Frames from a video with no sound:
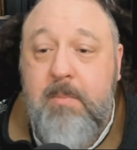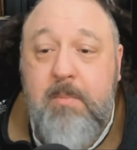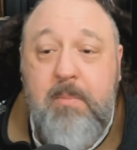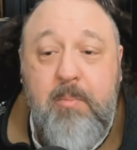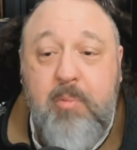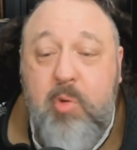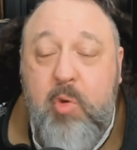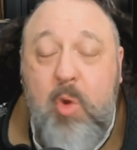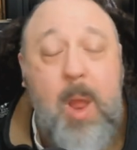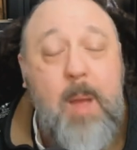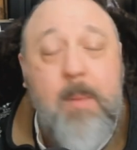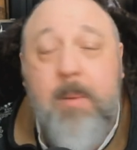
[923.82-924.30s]

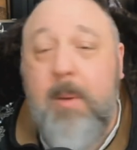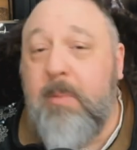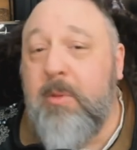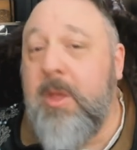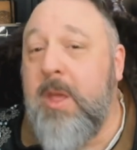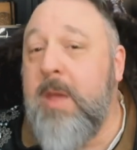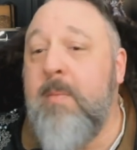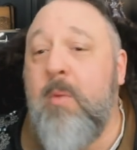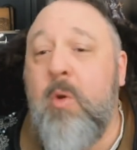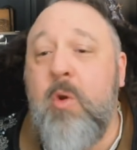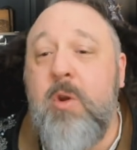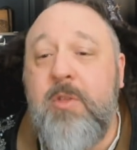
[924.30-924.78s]

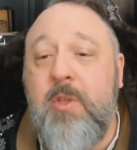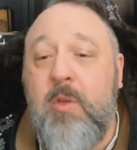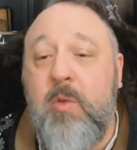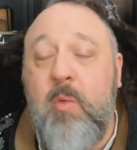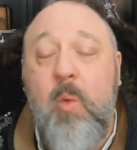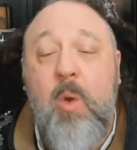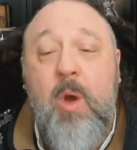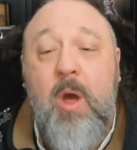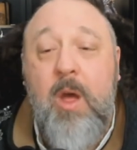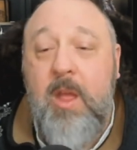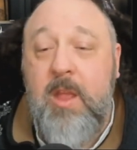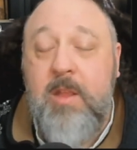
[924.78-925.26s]
Probably more than
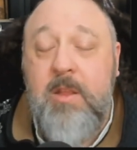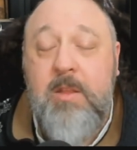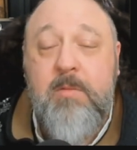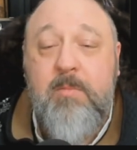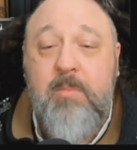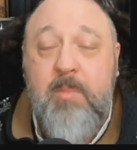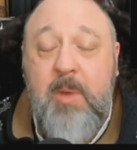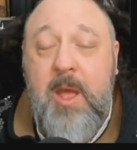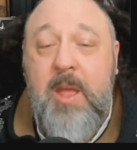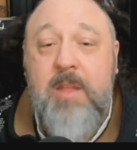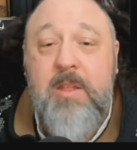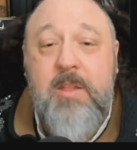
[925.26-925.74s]
one,
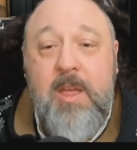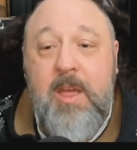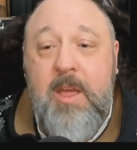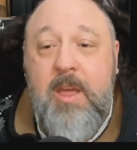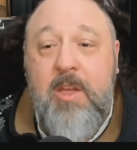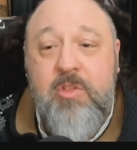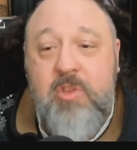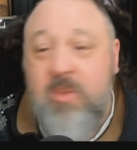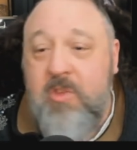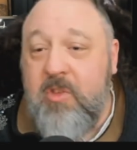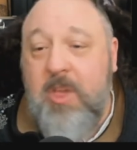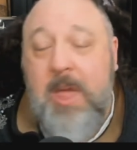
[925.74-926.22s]
but
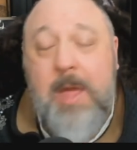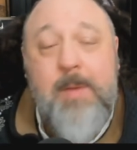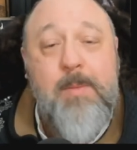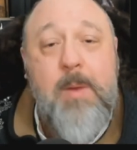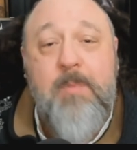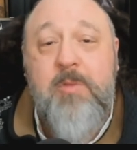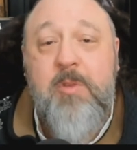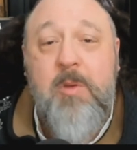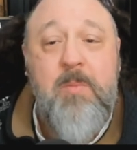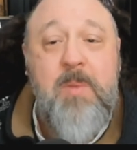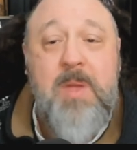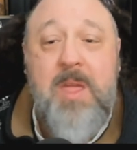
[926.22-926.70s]
just come
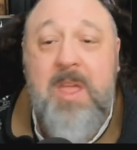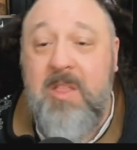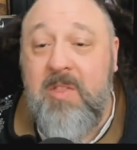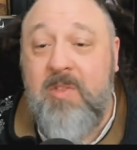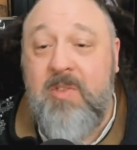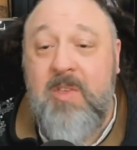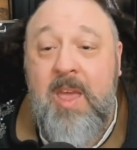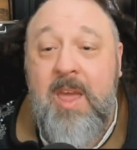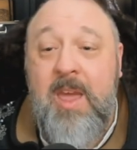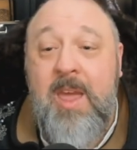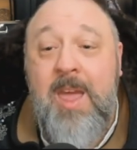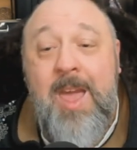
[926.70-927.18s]
up to me and
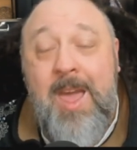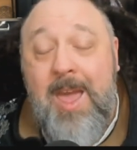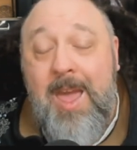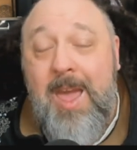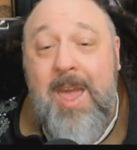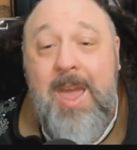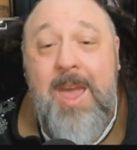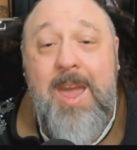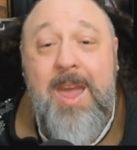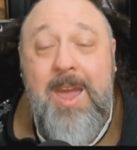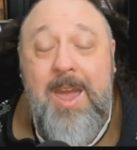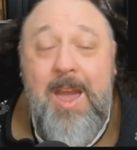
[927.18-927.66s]
say,
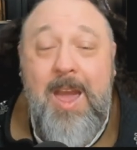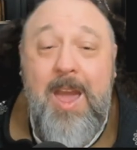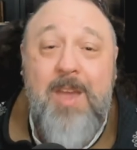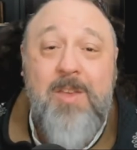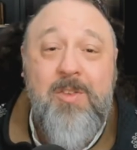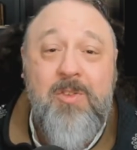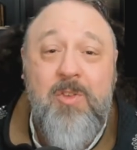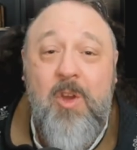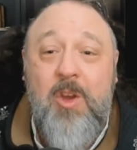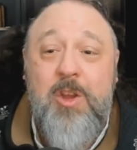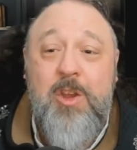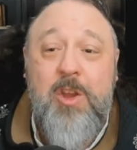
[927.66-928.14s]
hey, I
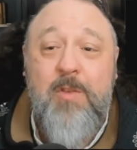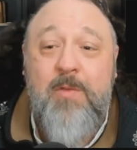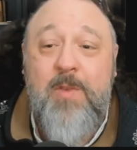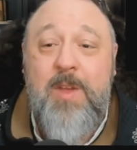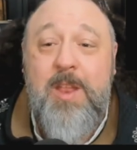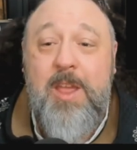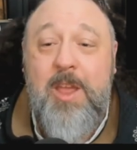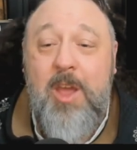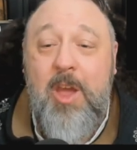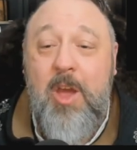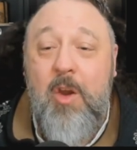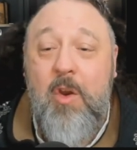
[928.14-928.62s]
saw your
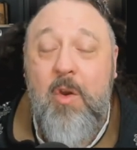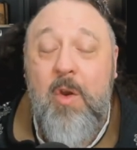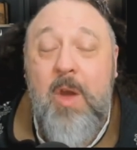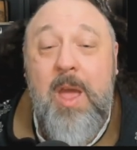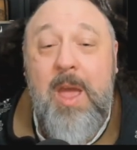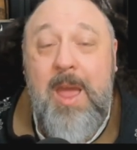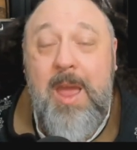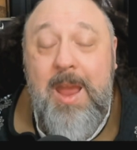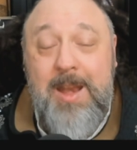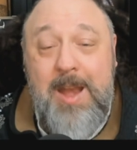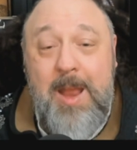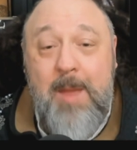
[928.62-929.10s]
video
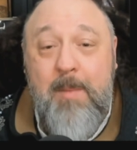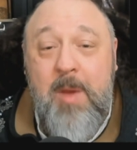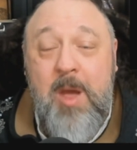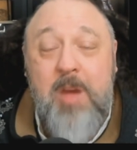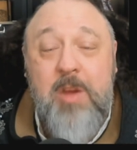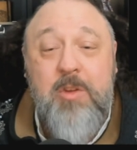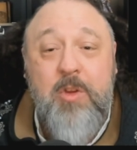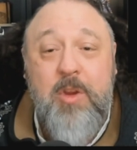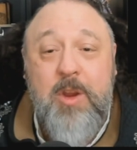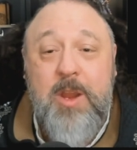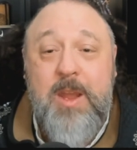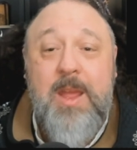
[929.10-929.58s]
and I'm
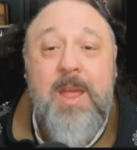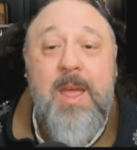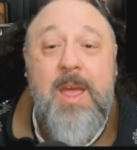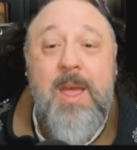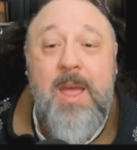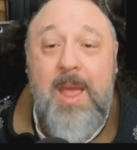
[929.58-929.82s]
hungry,